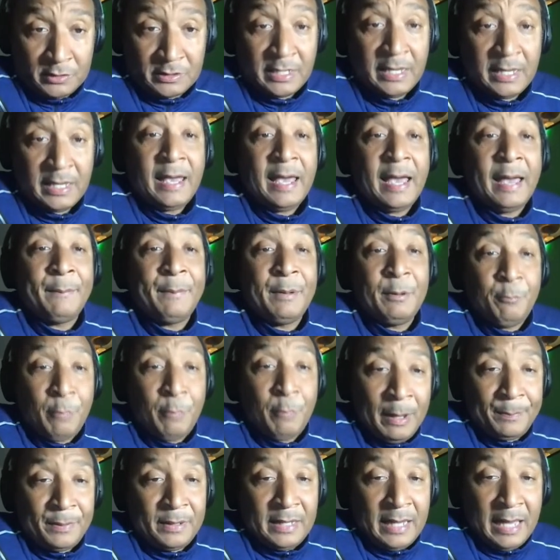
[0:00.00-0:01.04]
courts
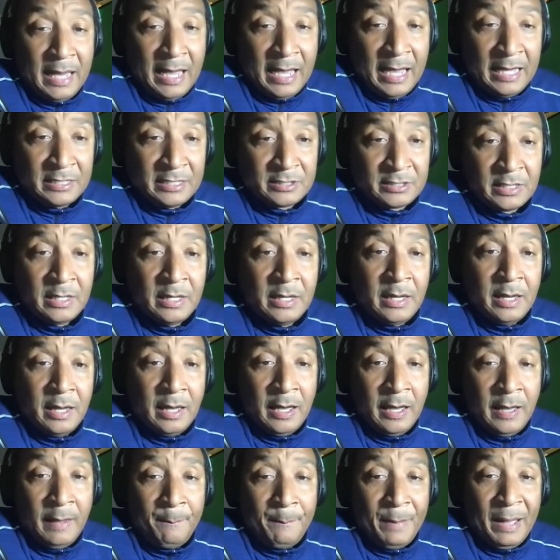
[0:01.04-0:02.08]
have been weaponized
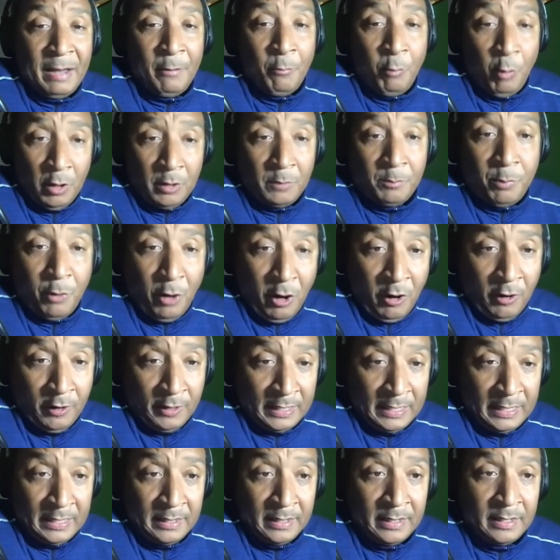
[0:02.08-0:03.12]
by one
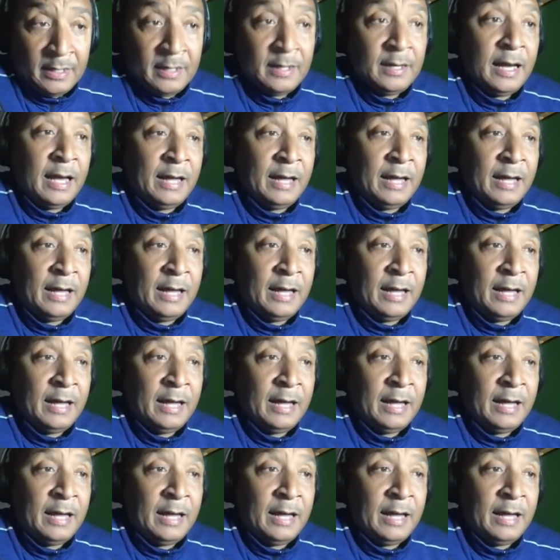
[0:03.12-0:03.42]
party,